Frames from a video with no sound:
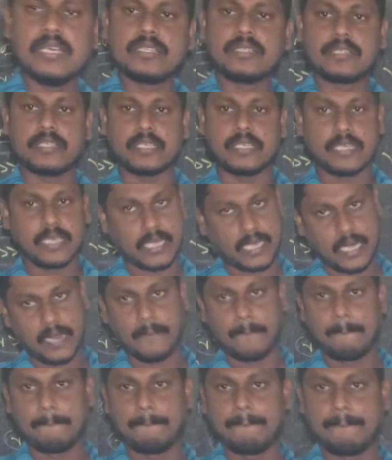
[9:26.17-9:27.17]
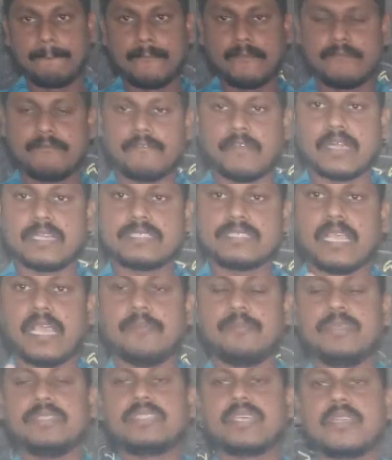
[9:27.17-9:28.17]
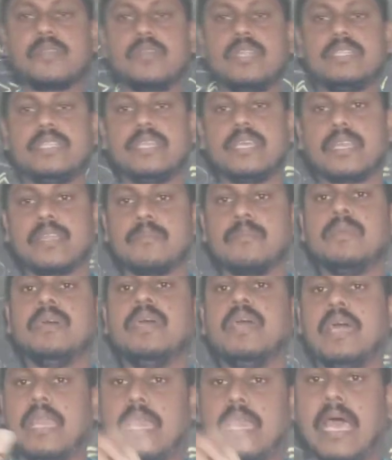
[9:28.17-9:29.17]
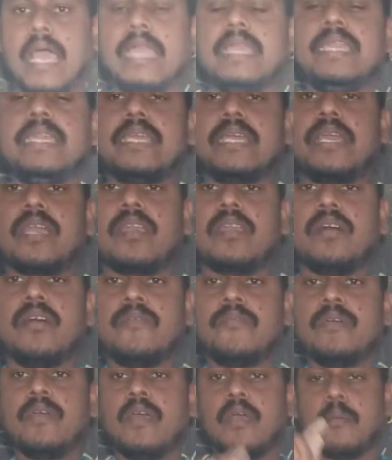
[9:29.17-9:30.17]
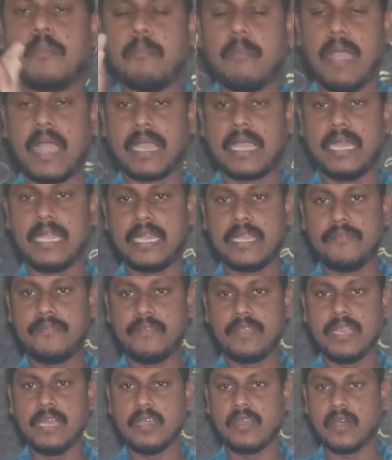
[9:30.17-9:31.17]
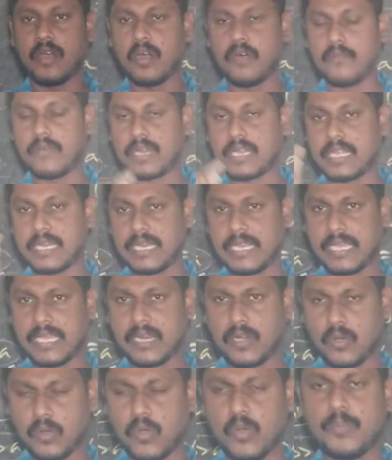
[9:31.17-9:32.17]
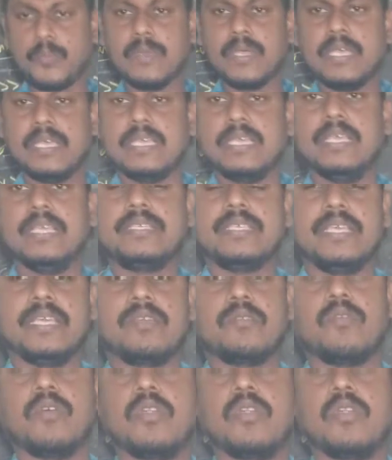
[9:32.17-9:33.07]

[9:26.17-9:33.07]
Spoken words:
theorem. What is Ampere's circuital theorem? Line integral of magnetic field over an entire loop is equal